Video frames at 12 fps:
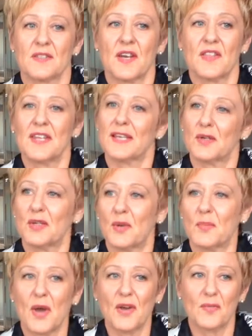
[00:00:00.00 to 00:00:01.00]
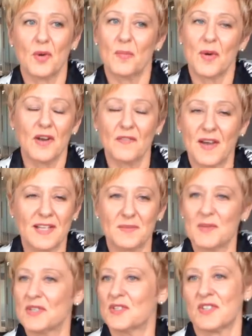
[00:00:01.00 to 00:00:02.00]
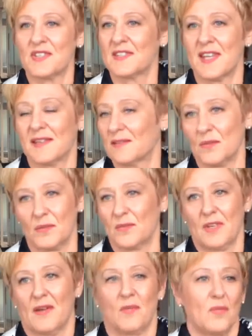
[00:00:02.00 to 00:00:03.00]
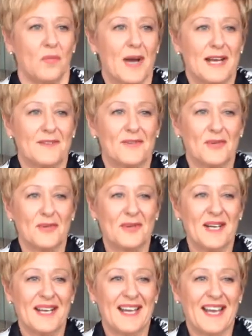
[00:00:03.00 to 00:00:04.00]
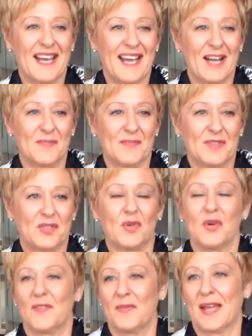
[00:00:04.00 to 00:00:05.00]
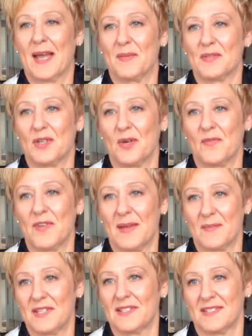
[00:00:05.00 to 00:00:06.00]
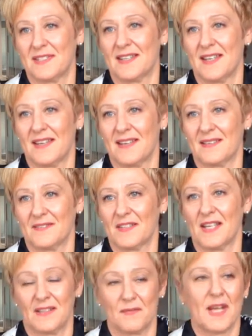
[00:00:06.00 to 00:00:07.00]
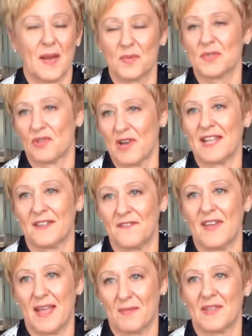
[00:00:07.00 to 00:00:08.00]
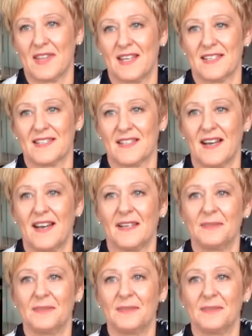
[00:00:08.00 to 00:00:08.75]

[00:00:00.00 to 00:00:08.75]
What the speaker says: I think, you know, what motivates me is just that, you know, wonderful joy of being able to help families, couples create the family they desire.